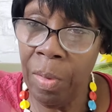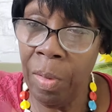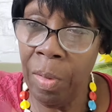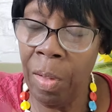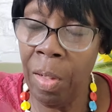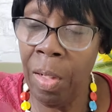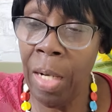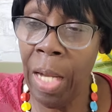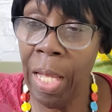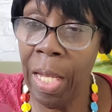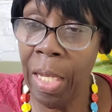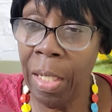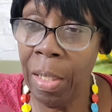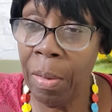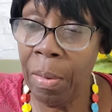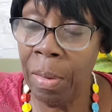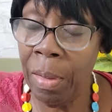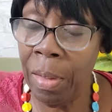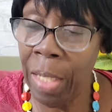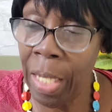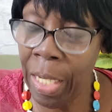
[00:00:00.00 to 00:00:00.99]
like
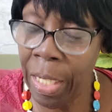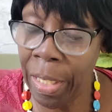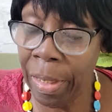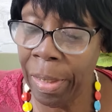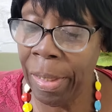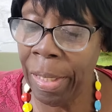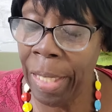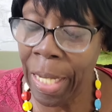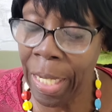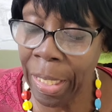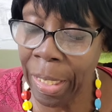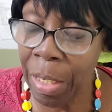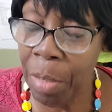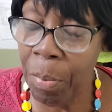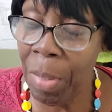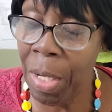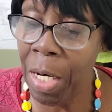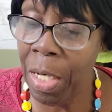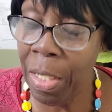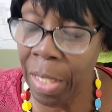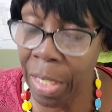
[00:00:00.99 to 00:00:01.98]
like like
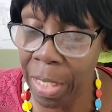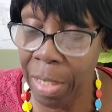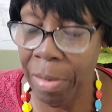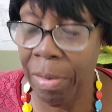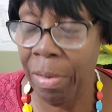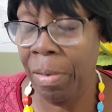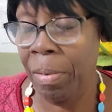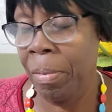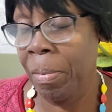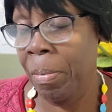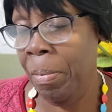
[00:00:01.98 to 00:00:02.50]
him or not,